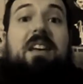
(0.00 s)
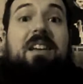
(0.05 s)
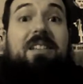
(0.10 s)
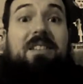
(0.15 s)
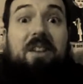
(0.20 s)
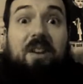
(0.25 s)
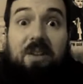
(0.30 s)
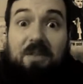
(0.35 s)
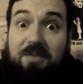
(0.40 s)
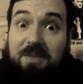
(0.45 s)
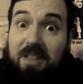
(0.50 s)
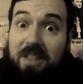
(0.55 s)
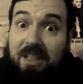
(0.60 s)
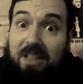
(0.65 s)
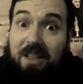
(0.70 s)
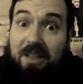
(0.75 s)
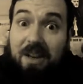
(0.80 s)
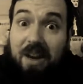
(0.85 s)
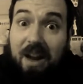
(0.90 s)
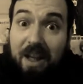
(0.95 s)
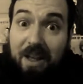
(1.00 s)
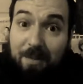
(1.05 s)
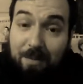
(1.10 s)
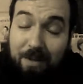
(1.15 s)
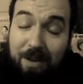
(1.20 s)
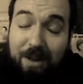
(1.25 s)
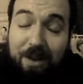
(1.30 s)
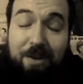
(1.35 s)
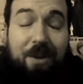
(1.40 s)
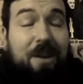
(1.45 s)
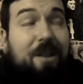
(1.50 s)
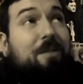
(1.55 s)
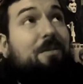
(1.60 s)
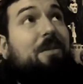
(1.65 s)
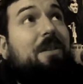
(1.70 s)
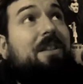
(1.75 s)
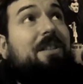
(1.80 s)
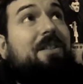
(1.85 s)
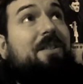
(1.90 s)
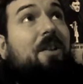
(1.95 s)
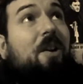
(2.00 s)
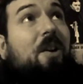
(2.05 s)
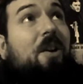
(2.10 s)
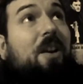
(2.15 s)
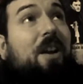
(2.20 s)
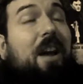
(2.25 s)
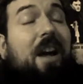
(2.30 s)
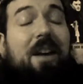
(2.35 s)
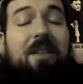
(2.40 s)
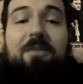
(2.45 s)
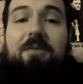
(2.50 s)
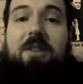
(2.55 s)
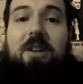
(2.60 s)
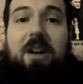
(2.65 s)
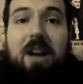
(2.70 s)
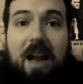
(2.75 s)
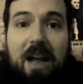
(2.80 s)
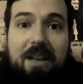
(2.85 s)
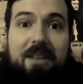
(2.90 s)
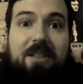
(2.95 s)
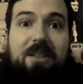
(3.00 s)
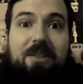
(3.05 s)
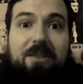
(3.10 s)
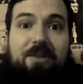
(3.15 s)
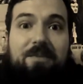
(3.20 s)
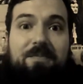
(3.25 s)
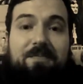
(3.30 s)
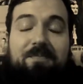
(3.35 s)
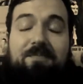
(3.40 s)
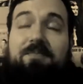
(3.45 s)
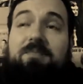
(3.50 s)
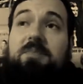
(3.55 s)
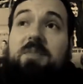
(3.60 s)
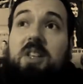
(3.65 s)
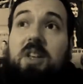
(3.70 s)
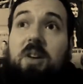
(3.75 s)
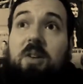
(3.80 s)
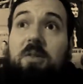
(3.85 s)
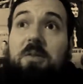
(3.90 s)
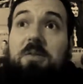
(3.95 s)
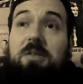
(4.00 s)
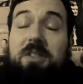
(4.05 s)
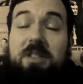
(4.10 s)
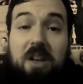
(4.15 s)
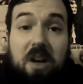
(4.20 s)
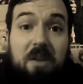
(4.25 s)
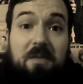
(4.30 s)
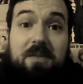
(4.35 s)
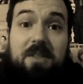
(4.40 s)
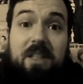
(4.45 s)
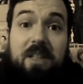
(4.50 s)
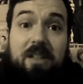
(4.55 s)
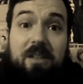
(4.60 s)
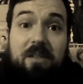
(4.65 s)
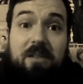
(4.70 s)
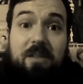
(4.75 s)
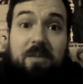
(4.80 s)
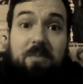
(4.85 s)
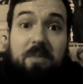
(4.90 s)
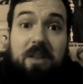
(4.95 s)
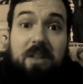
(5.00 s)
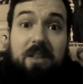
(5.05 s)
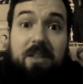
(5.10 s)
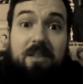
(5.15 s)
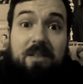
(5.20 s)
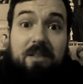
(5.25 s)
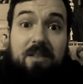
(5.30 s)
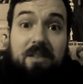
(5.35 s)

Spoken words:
Dolph Ziggler, I am incredibly sorry. I forgot you. So, Dolph Ziggler and The Miz.